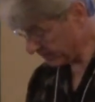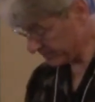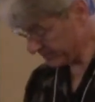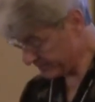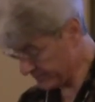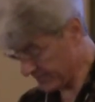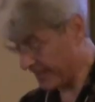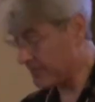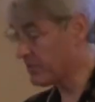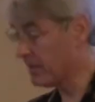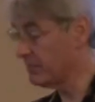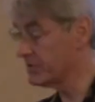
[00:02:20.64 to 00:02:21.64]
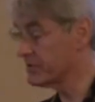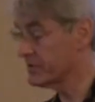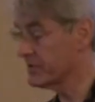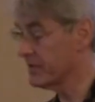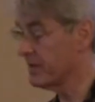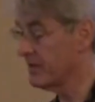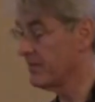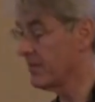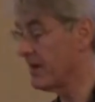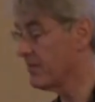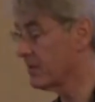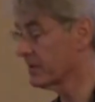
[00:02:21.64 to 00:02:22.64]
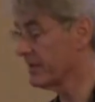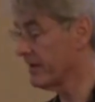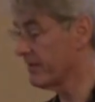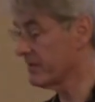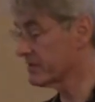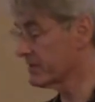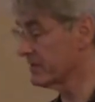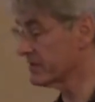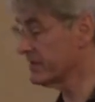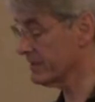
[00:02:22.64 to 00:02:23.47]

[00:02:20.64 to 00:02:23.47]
it, I had published uh, my book, The Evidence of the